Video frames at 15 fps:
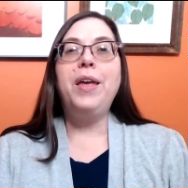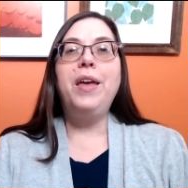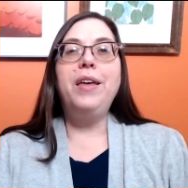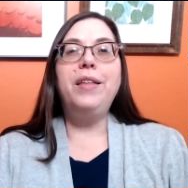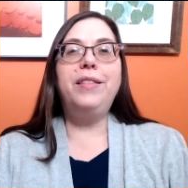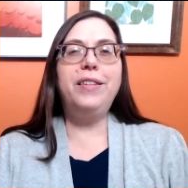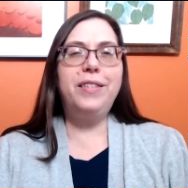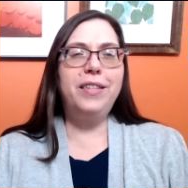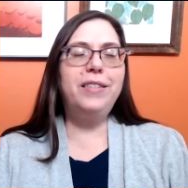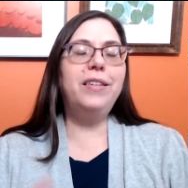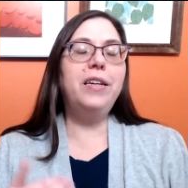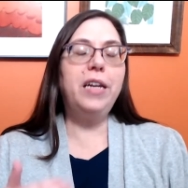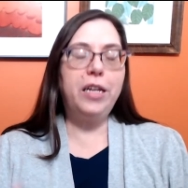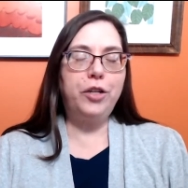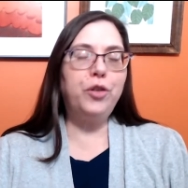This is
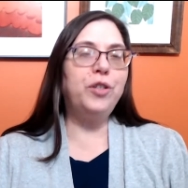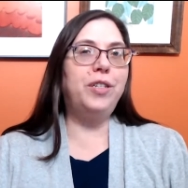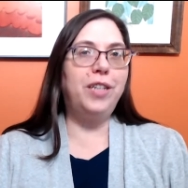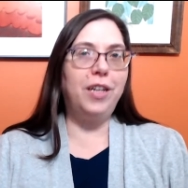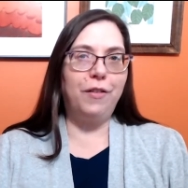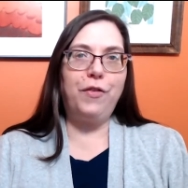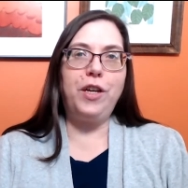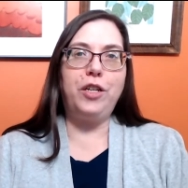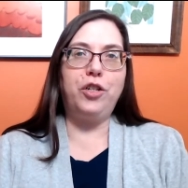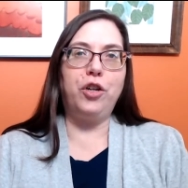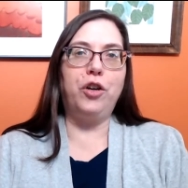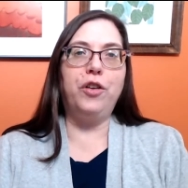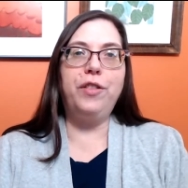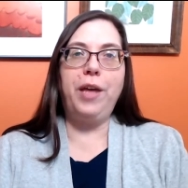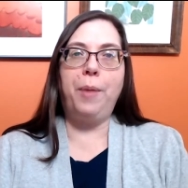an interesting
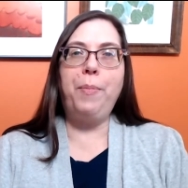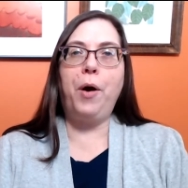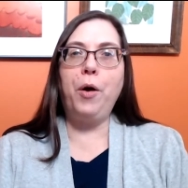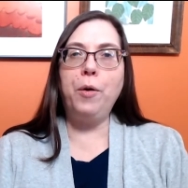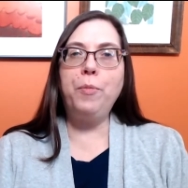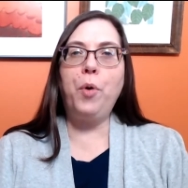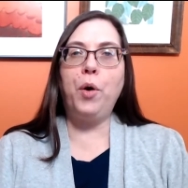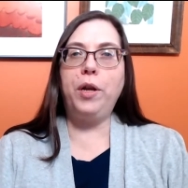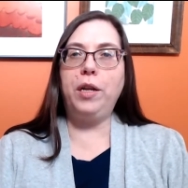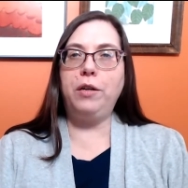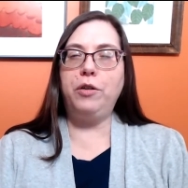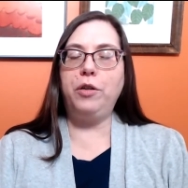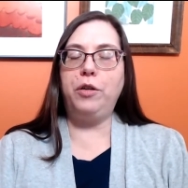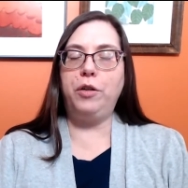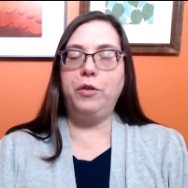feature that PowerPoint
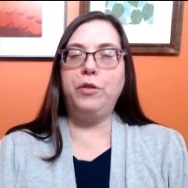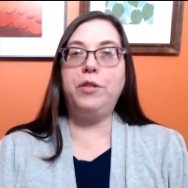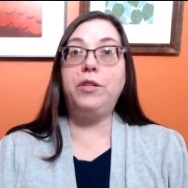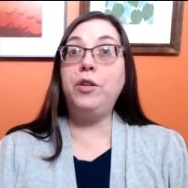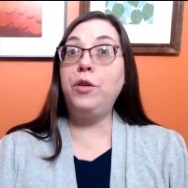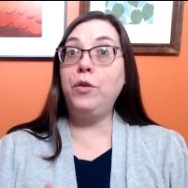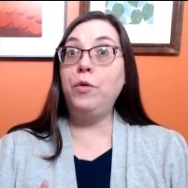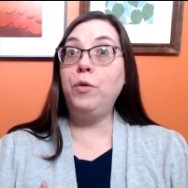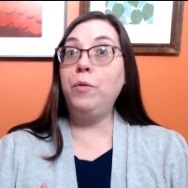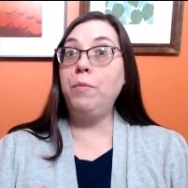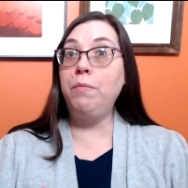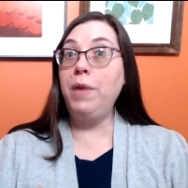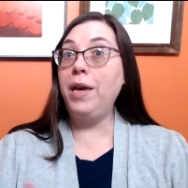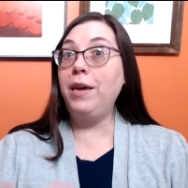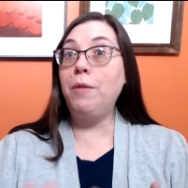introduced to
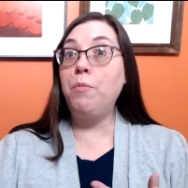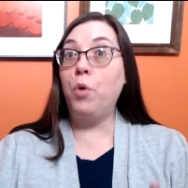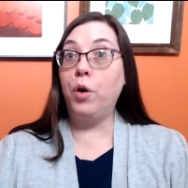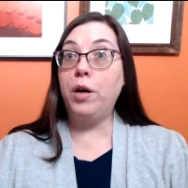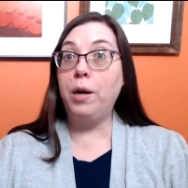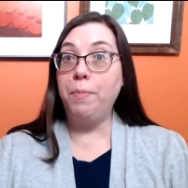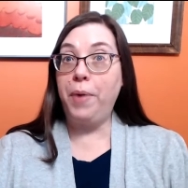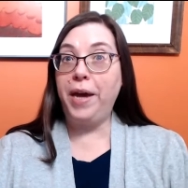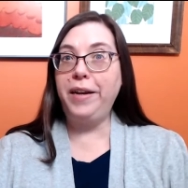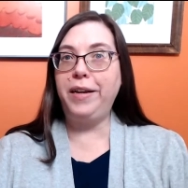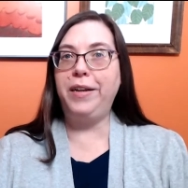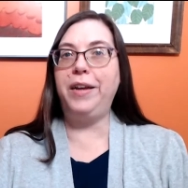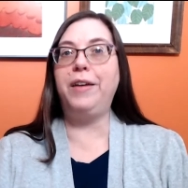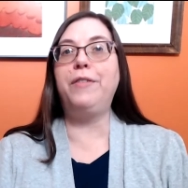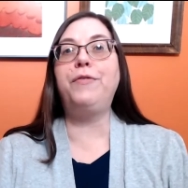make it more
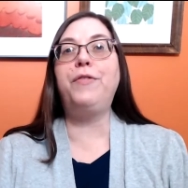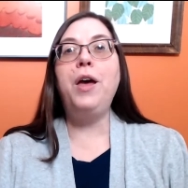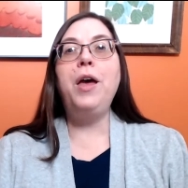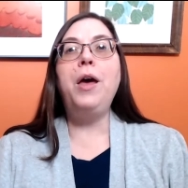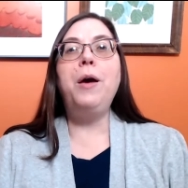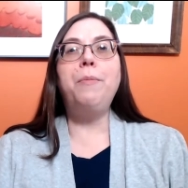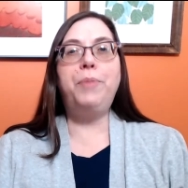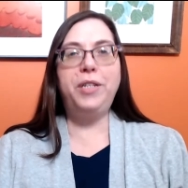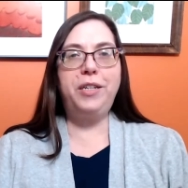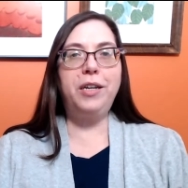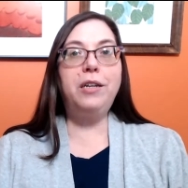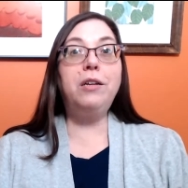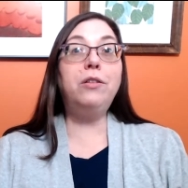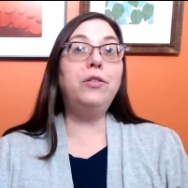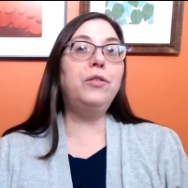competitive,
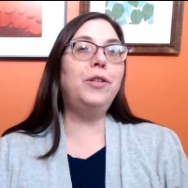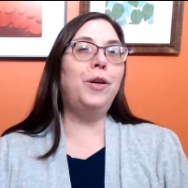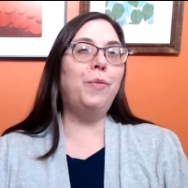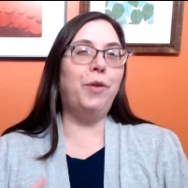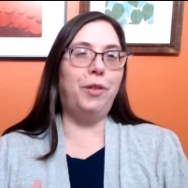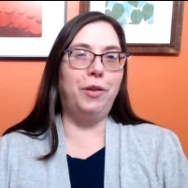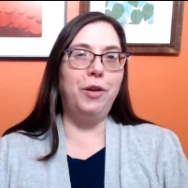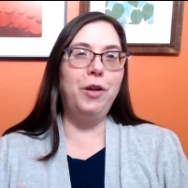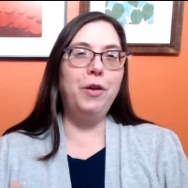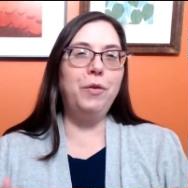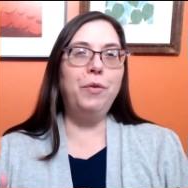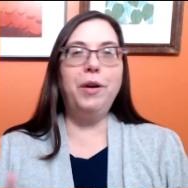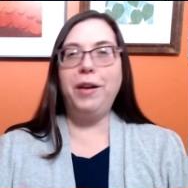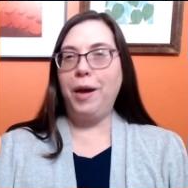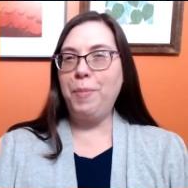particularly with new
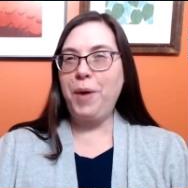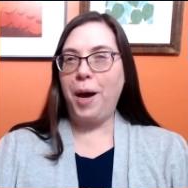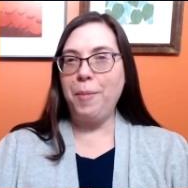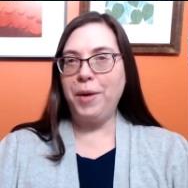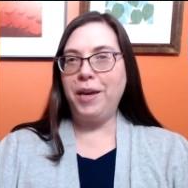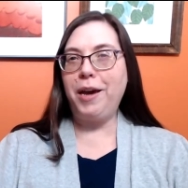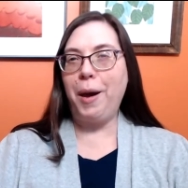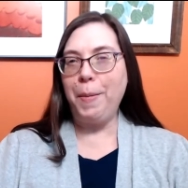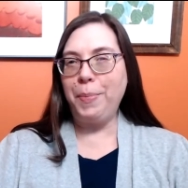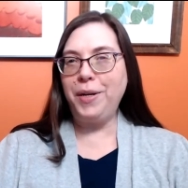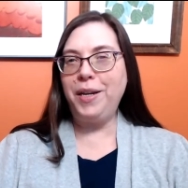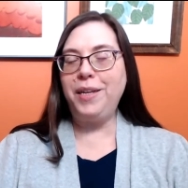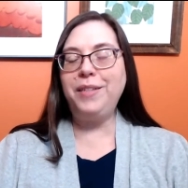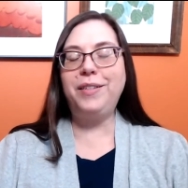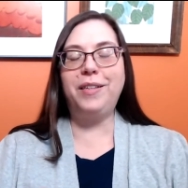and upcoming
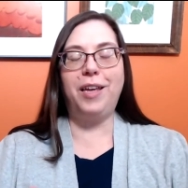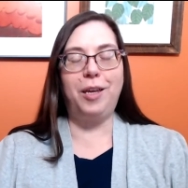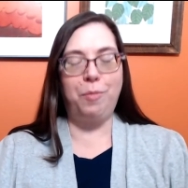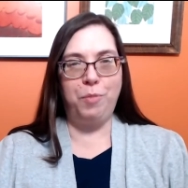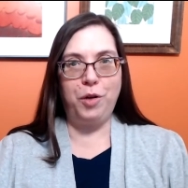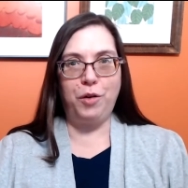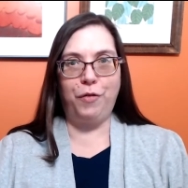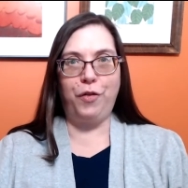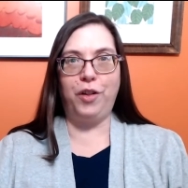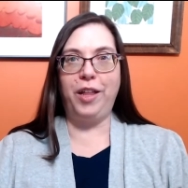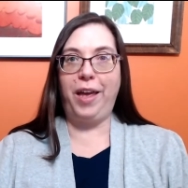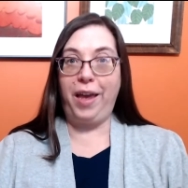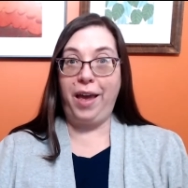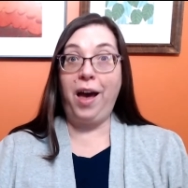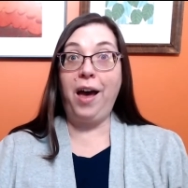companies like Beautiful
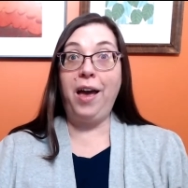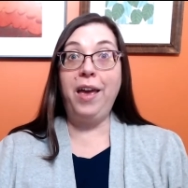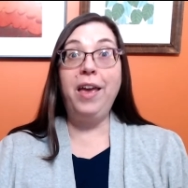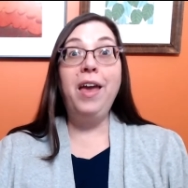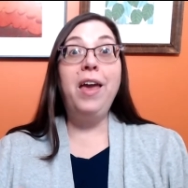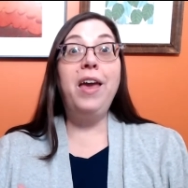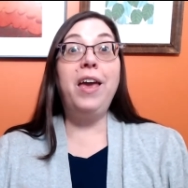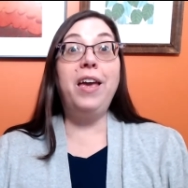AI and